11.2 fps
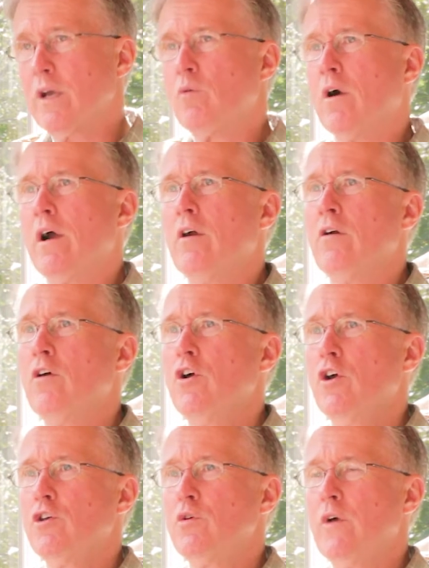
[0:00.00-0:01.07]
choir.
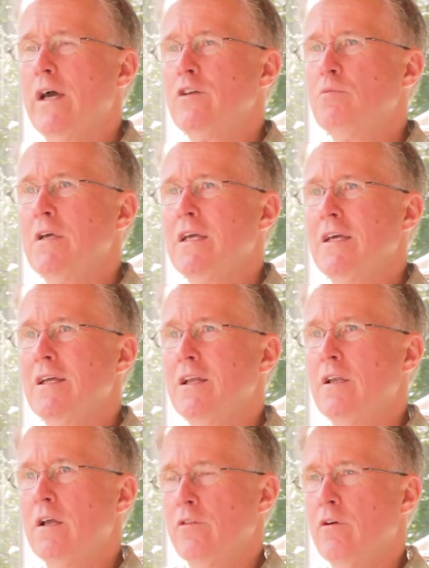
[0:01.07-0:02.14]
You had to be in
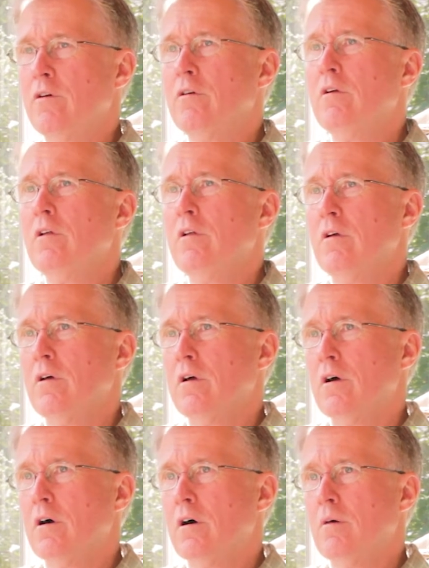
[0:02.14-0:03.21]
another
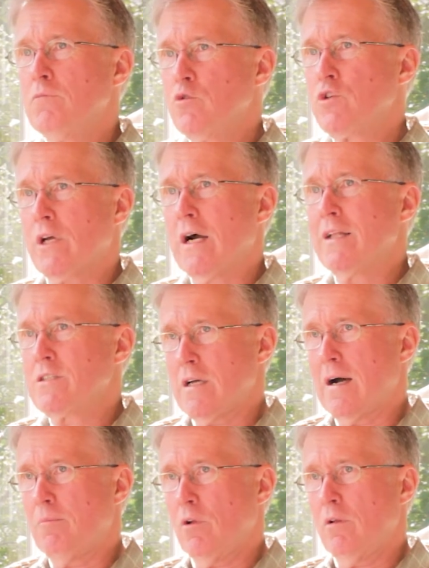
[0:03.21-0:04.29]
music
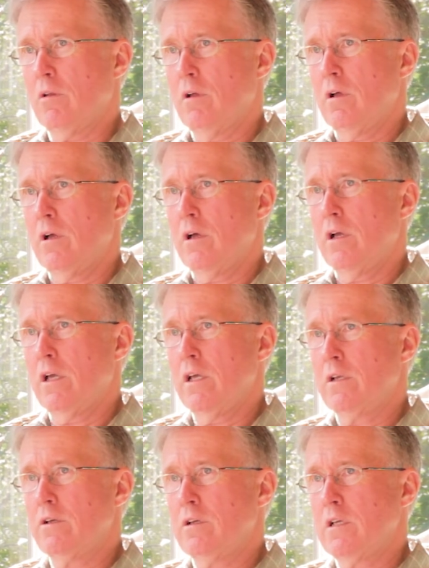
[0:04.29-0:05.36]
ensemble.
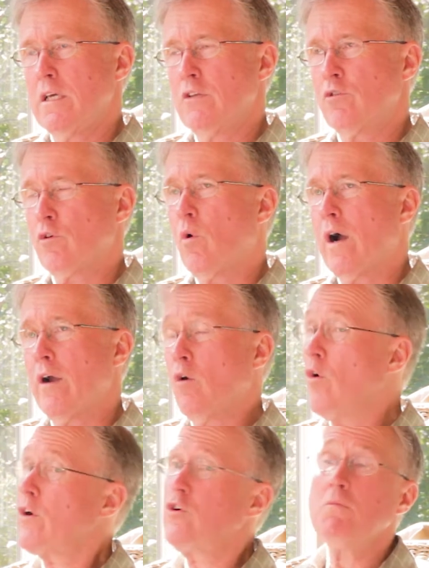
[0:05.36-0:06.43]
Either choir,
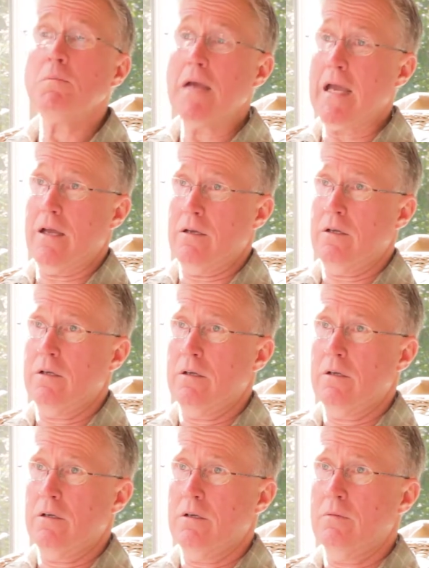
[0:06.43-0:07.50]
or it could be band.
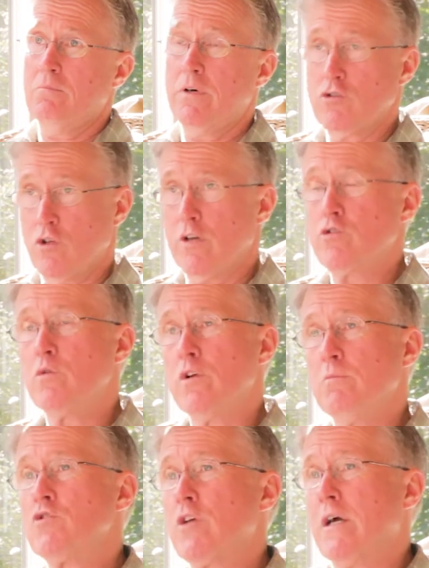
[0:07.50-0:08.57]
But as long as you were in a
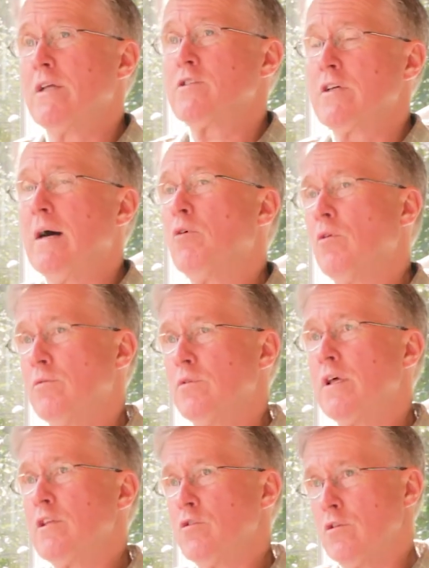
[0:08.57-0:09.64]
music ensemble,
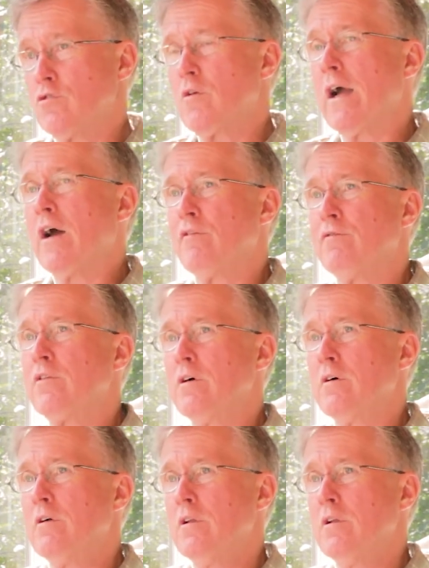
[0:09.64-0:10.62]
then you could try out for the